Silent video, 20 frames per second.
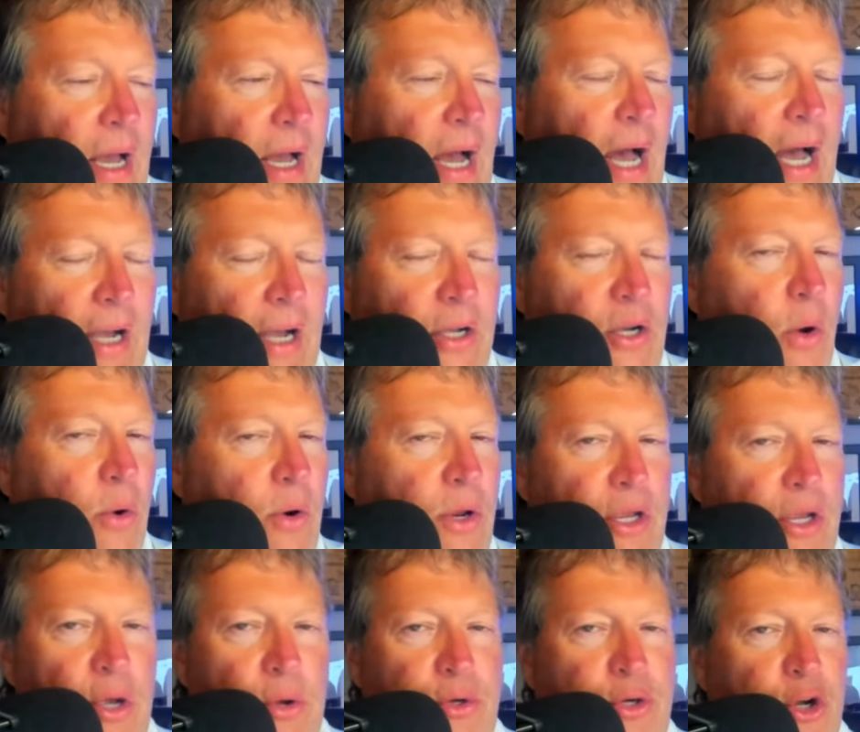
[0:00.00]
uh, go to
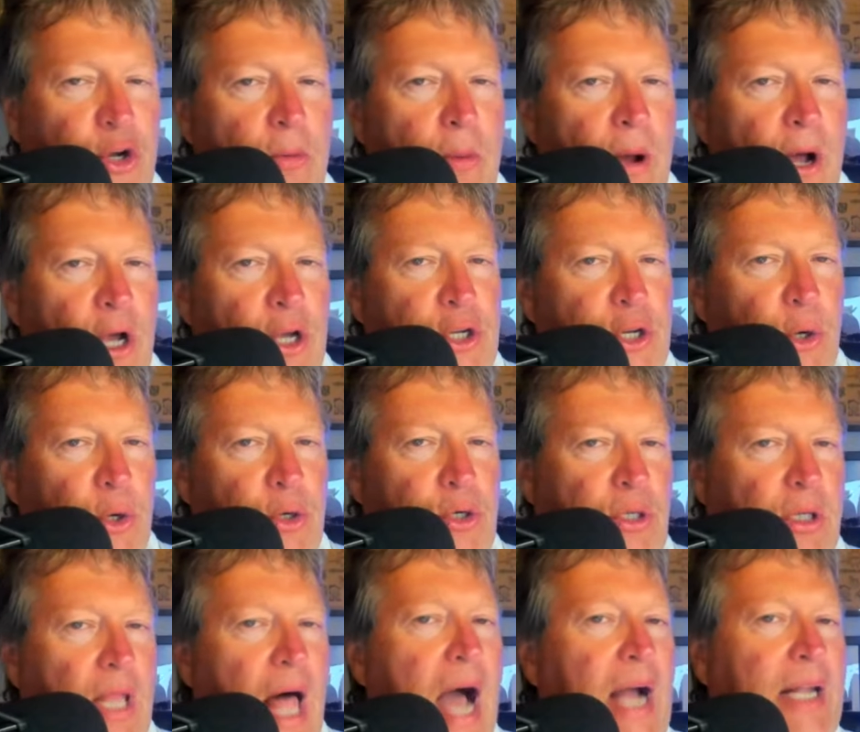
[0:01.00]
youtube
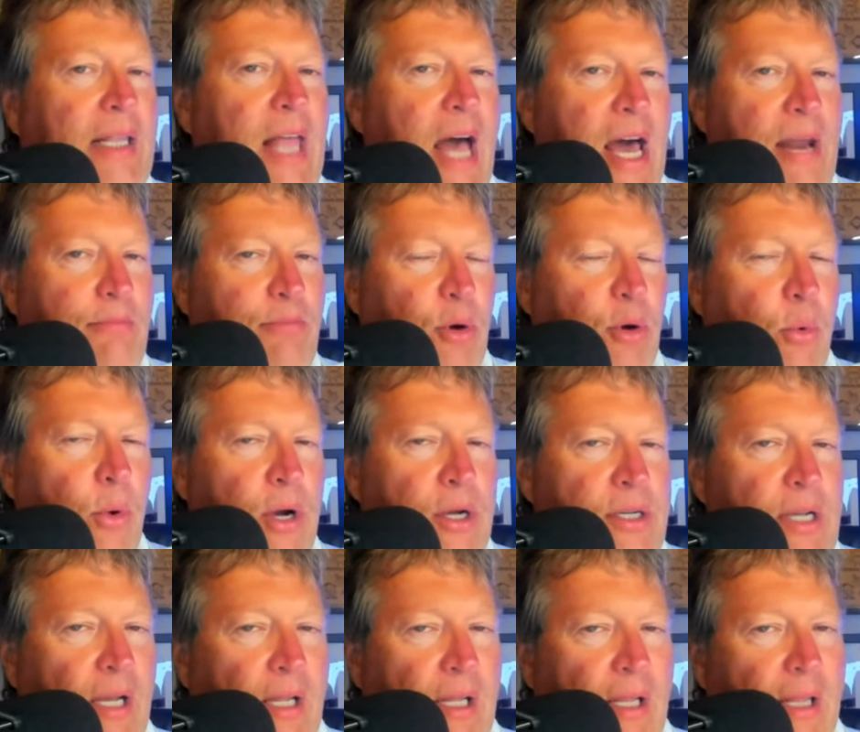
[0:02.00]
search locked on brewers